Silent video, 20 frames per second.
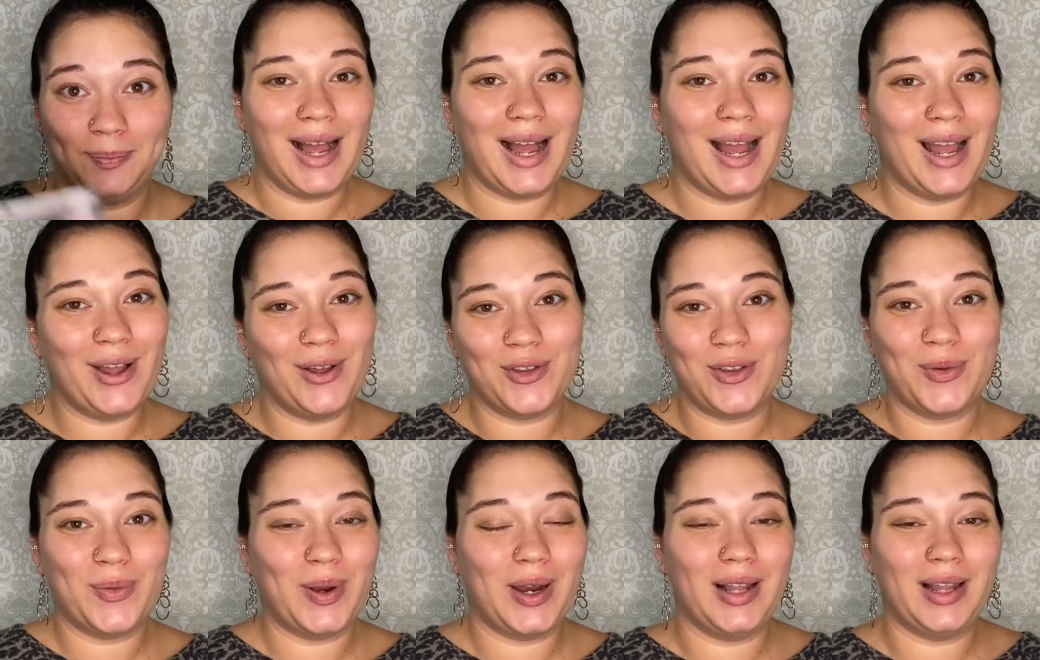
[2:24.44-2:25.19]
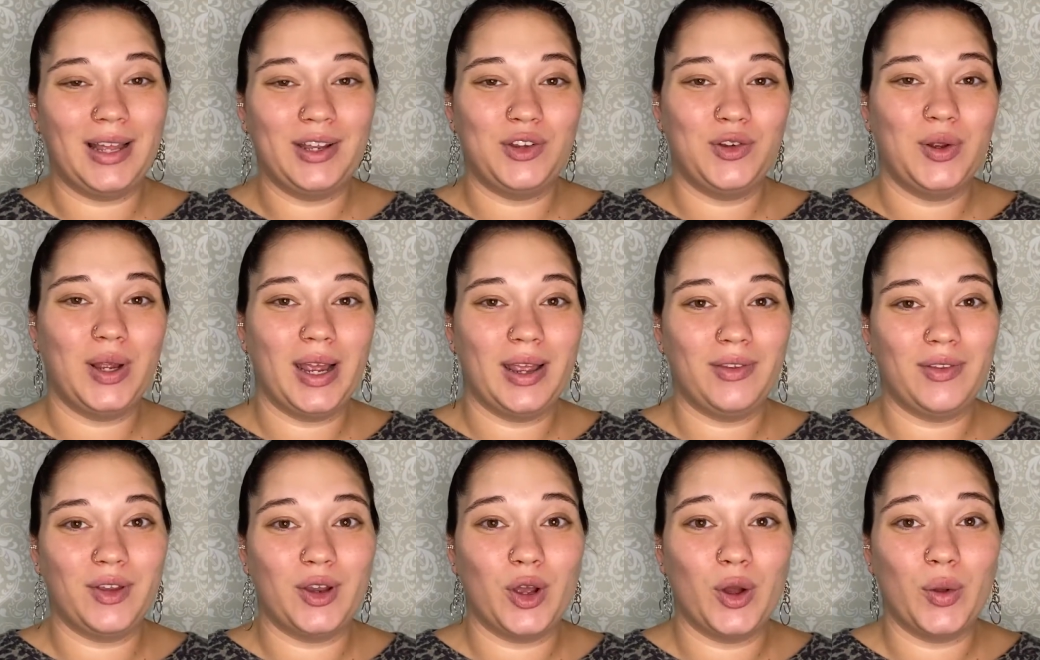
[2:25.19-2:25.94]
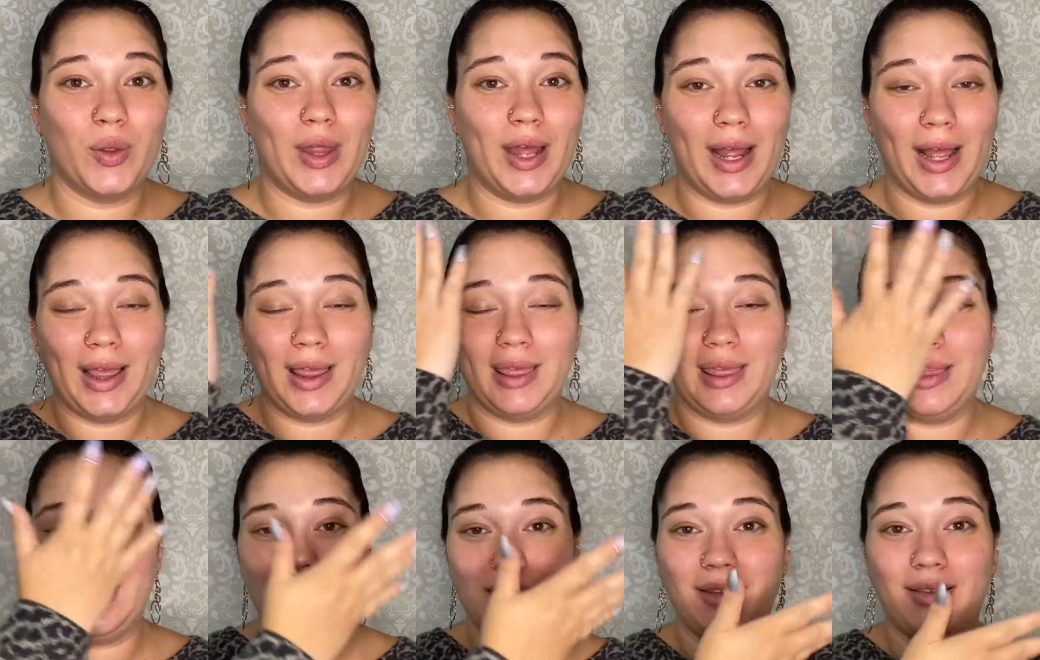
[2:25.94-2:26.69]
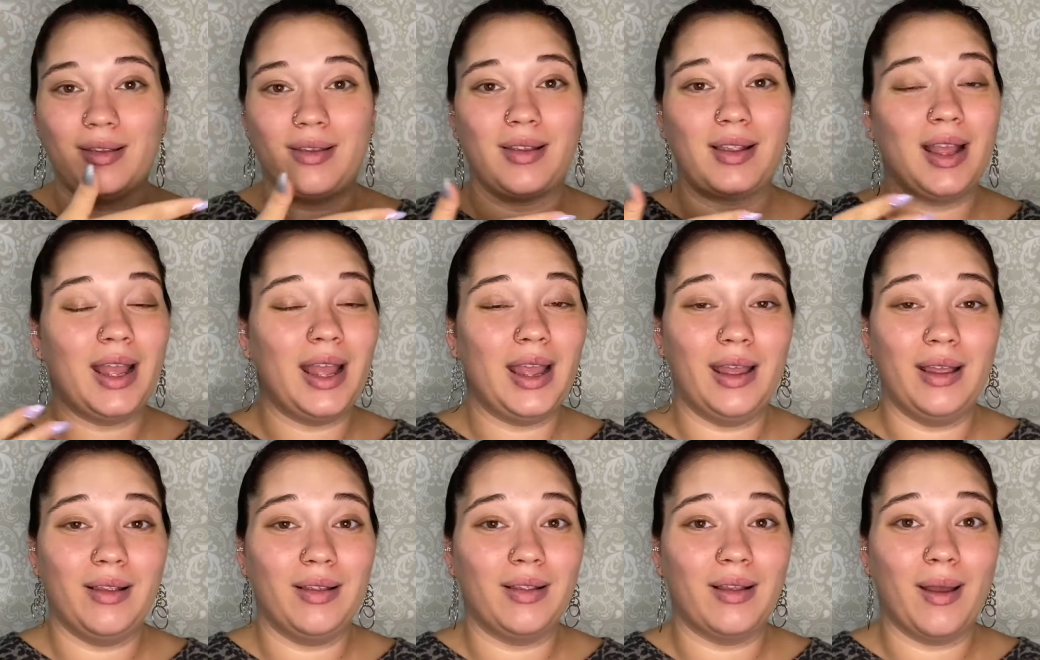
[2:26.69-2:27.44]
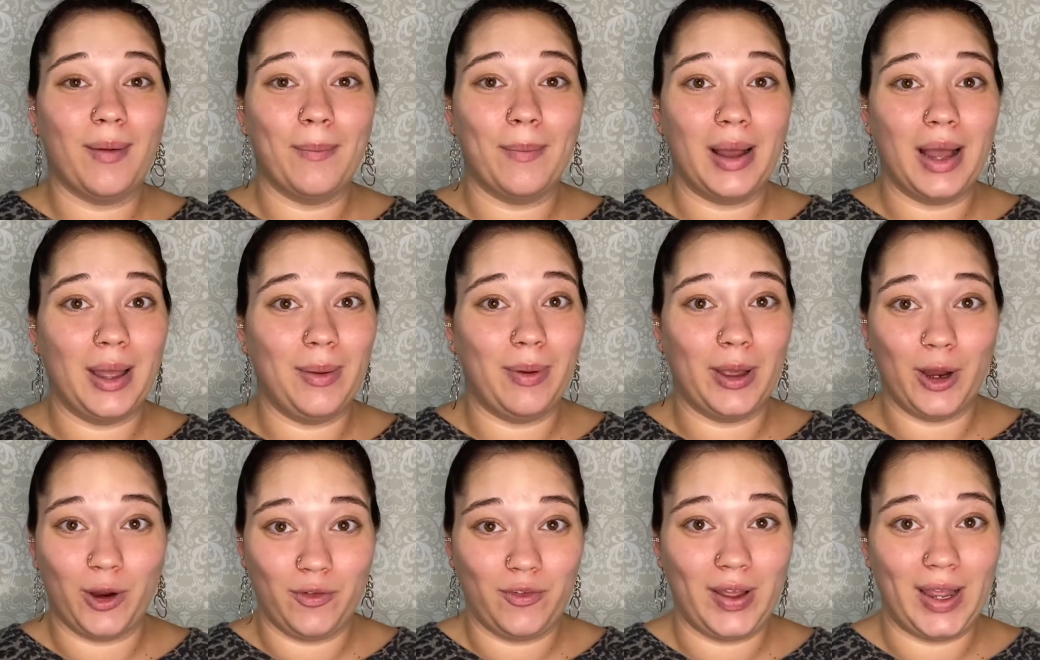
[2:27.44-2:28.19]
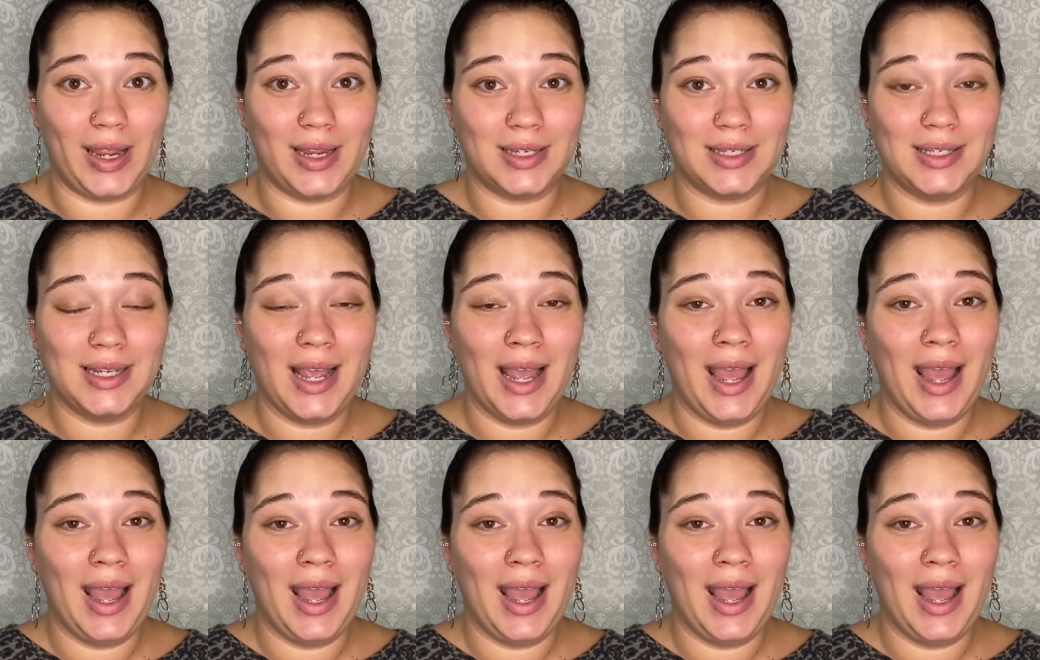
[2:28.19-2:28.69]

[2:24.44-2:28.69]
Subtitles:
I also want to let you guys know that this is my bare face,